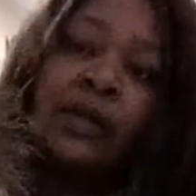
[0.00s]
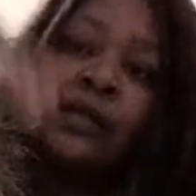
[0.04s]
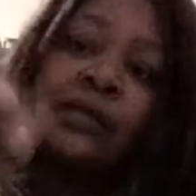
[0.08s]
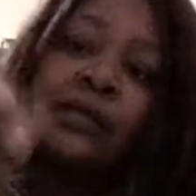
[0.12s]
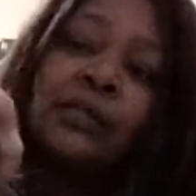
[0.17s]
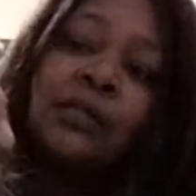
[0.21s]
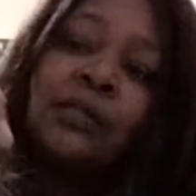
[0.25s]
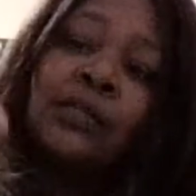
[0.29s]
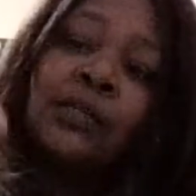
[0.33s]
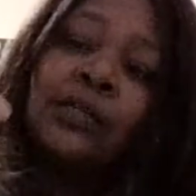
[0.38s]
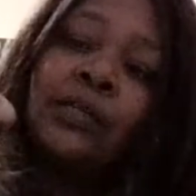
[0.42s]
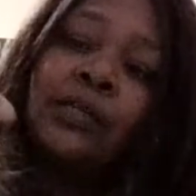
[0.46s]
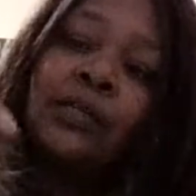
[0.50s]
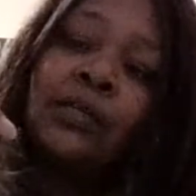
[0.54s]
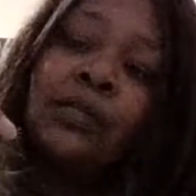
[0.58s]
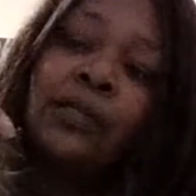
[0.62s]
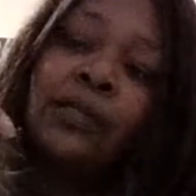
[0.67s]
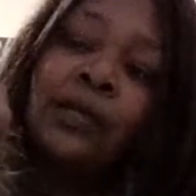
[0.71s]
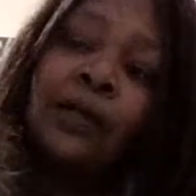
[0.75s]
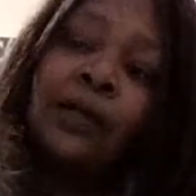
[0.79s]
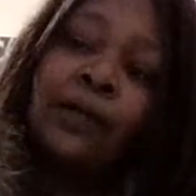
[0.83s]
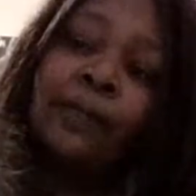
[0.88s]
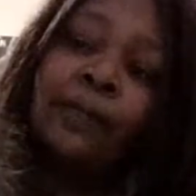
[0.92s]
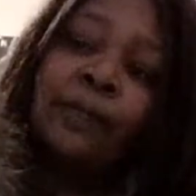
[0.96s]
is looking
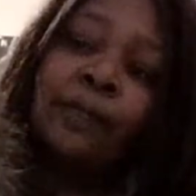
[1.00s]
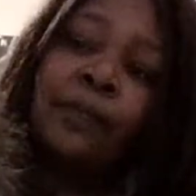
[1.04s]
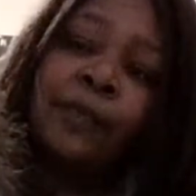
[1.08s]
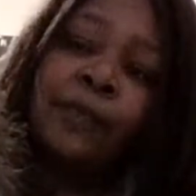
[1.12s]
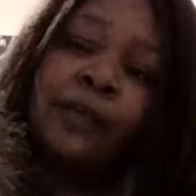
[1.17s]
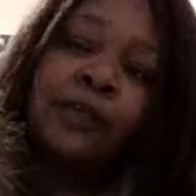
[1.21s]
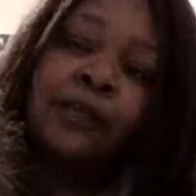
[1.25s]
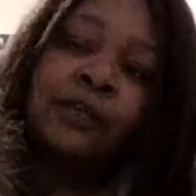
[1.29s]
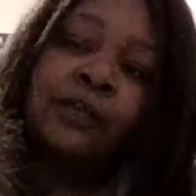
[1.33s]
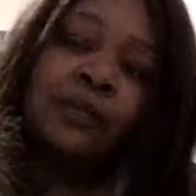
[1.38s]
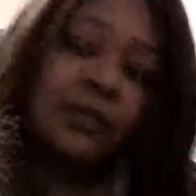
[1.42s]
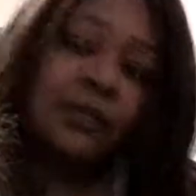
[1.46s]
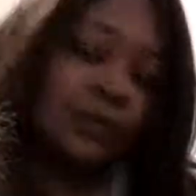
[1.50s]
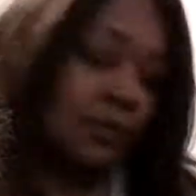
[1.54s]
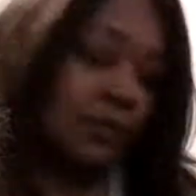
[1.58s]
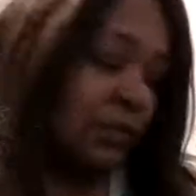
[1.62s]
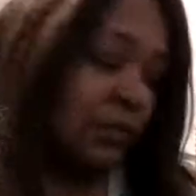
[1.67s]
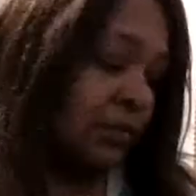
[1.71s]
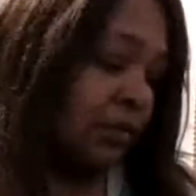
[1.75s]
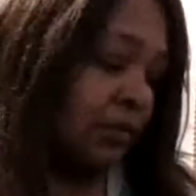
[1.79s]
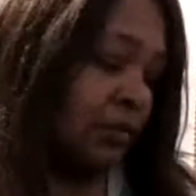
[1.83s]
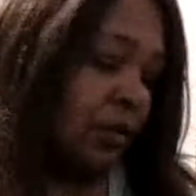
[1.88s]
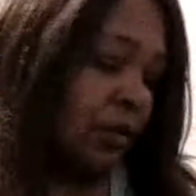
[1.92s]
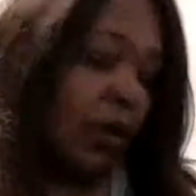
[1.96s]
like it's
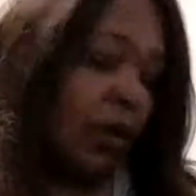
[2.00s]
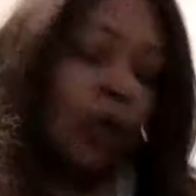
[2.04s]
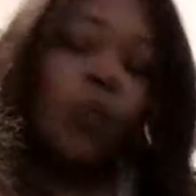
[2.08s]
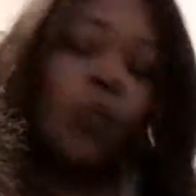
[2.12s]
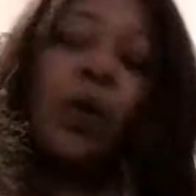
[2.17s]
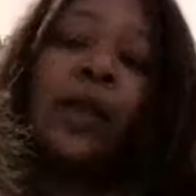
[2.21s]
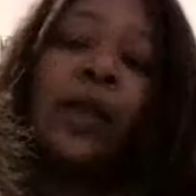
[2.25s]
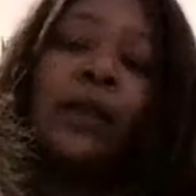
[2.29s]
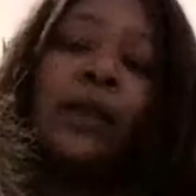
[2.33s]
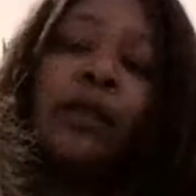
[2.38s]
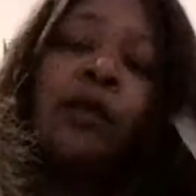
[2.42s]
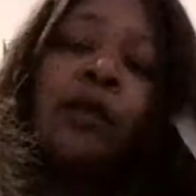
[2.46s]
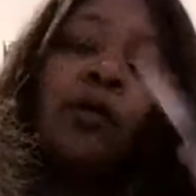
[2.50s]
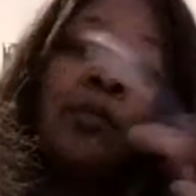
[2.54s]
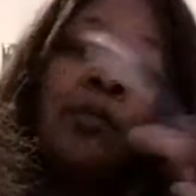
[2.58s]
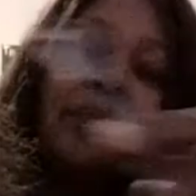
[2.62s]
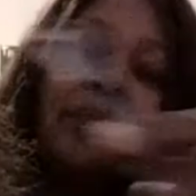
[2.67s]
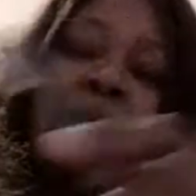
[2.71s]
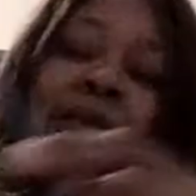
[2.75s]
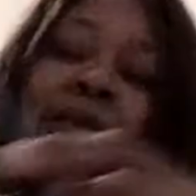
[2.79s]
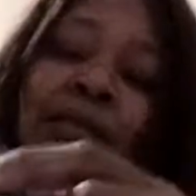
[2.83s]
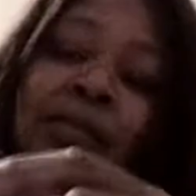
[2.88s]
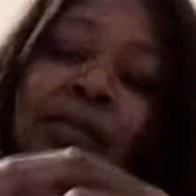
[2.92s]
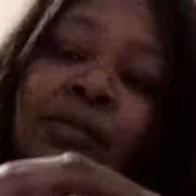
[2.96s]
a one long
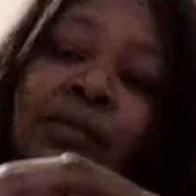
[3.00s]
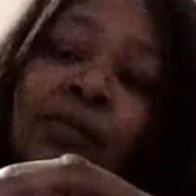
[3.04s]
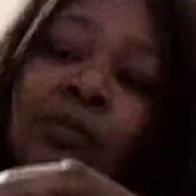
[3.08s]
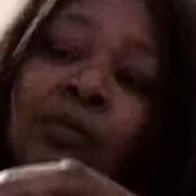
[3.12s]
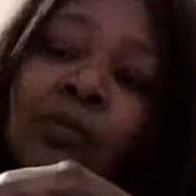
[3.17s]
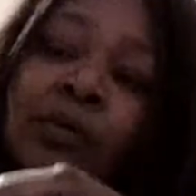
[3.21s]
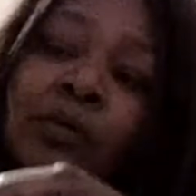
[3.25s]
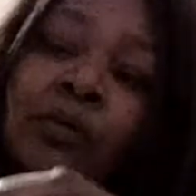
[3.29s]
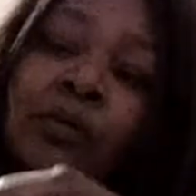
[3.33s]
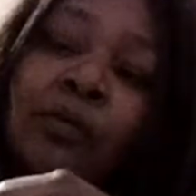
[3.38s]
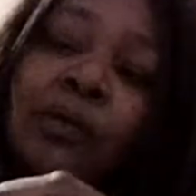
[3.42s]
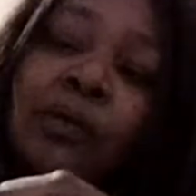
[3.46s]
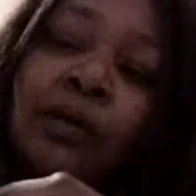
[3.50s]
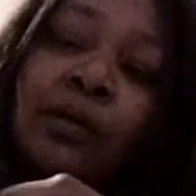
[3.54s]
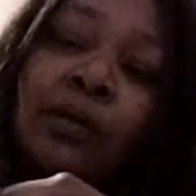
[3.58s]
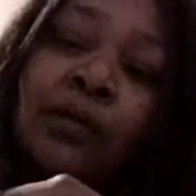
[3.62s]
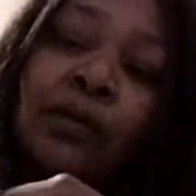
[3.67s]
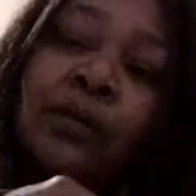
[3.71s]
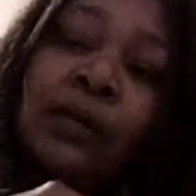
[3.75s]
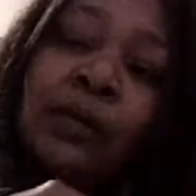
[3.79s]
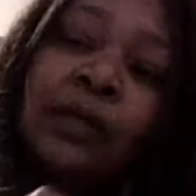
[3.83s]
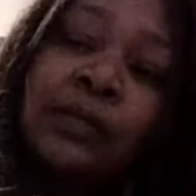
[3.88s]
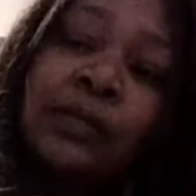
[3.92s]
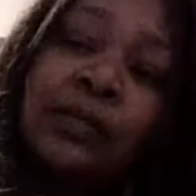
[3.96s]
piece going around,
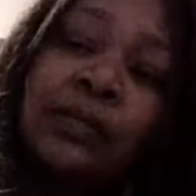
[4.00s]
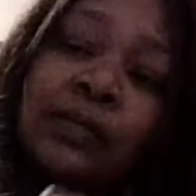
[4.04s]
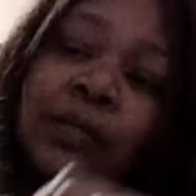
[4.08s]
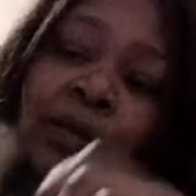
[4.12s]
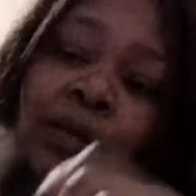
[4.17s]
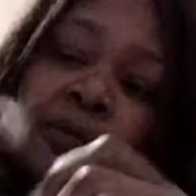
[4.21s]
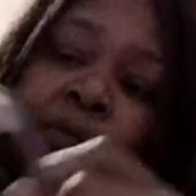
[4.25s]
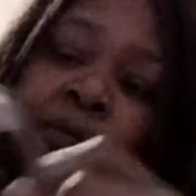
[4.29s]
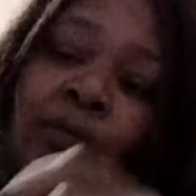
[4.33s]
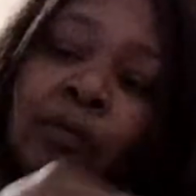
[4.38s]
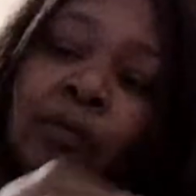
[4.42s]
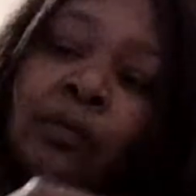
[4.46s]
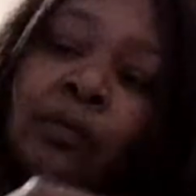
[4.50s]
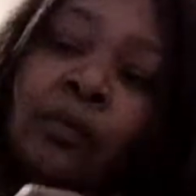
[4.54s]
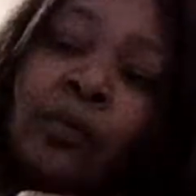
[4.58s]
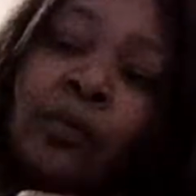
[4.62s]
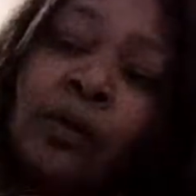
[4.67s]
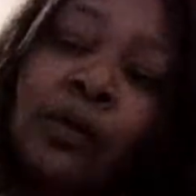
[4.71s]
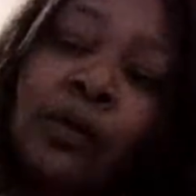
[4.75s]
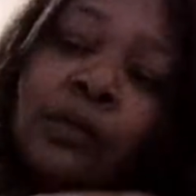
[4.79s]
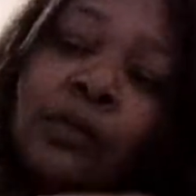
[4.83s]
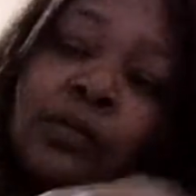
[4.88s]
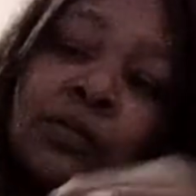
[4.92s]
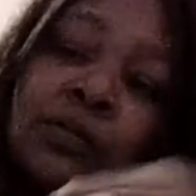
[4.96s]
and that's not what we
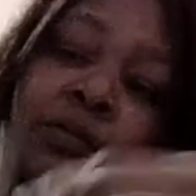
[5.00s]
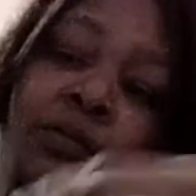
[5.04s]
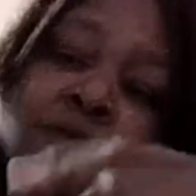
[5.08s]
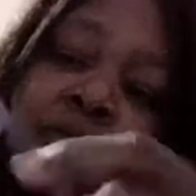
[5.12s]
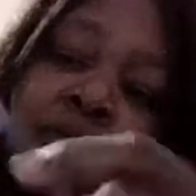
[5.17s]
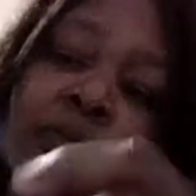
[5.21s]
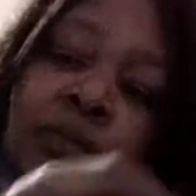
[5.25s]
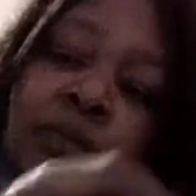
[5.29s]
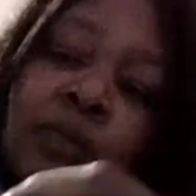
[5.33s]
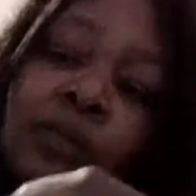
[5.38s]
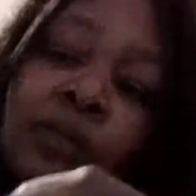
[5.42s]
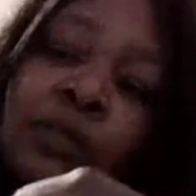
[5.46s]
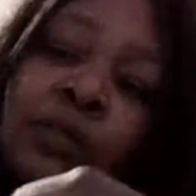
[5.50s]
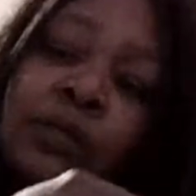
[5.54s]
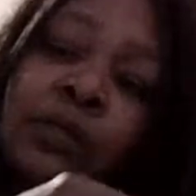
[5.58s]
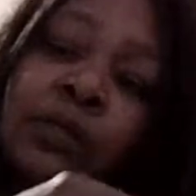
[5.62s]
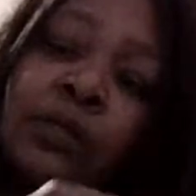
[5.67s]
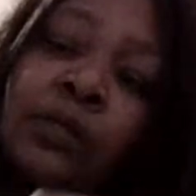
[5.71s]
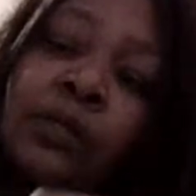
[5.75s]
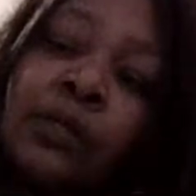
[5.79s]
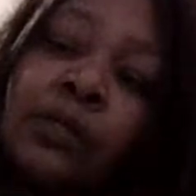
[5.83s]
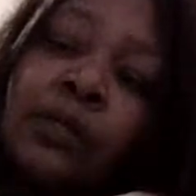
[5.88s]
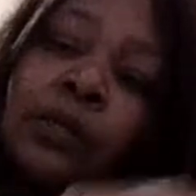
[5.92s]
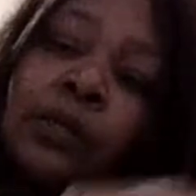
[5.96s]
want. We want it to
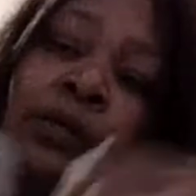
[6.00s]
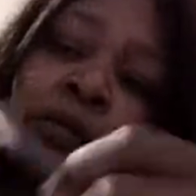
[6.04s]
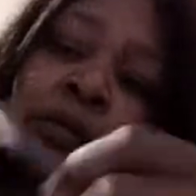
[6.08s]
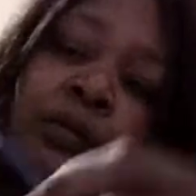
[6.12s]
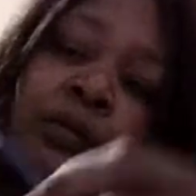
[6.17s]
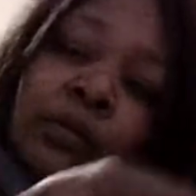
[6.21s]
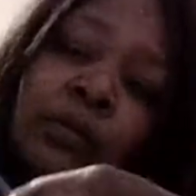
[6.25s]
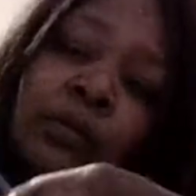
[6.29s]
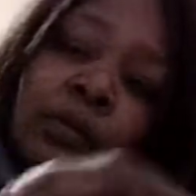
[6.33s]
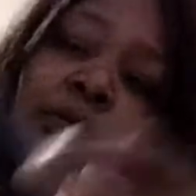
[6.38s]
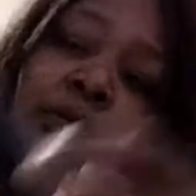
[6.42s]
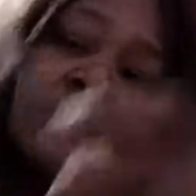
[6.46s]
look layered,